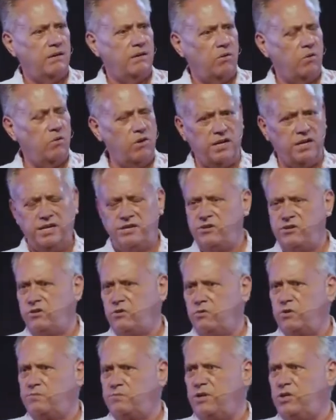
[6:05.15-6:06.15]
All I need to
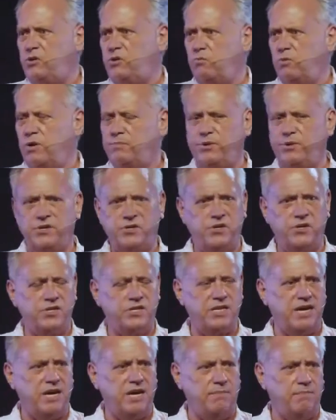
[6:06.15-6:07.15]
do is mention one person's
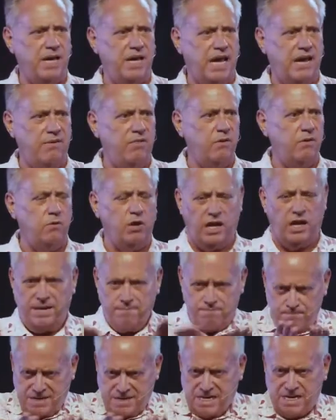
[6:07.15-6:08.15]
name and there will
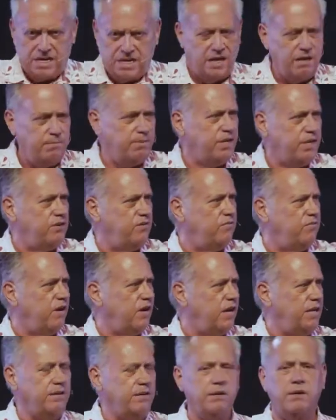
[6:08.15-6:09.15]
immediately be a
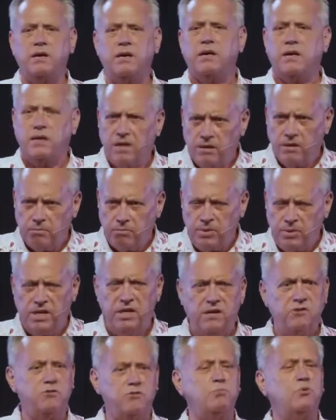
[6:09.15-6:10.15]
divide.
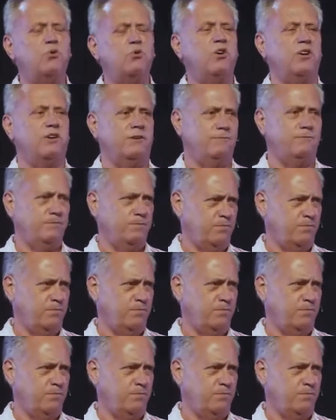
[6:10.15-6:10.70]
Piers Morgan.